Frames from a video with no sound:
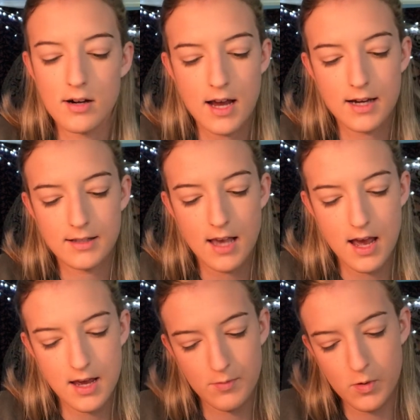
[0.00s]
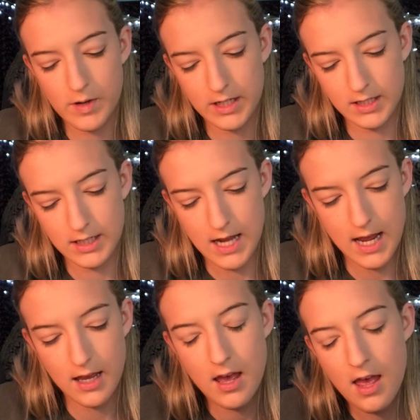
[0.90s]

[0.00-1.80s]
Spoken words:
next I am going to take